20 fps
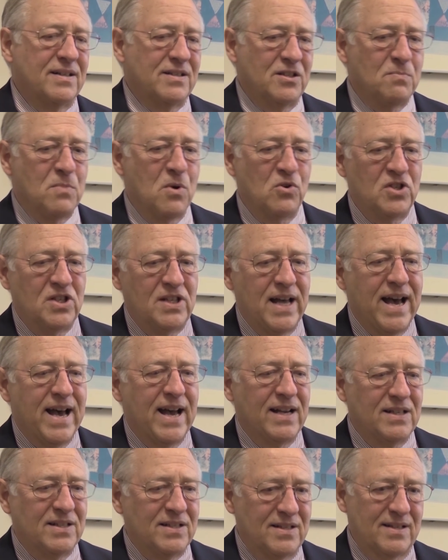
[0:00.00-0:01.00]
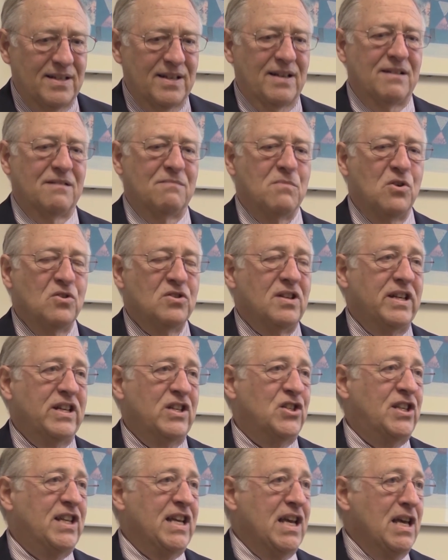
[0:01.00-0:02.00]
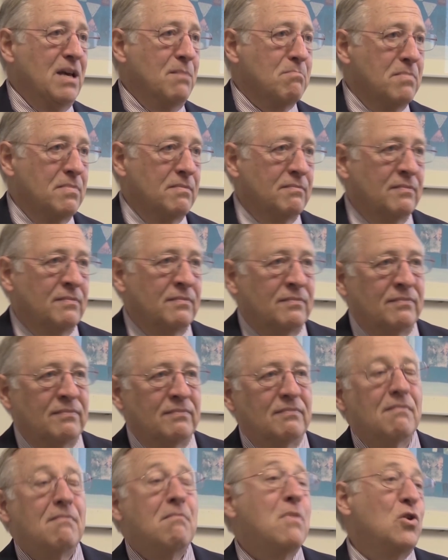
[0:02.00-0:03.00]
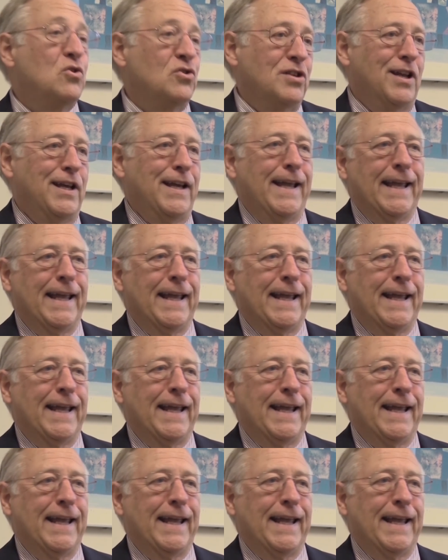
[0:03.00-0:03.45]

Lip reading: smokestacks that are mostly steam, mostly.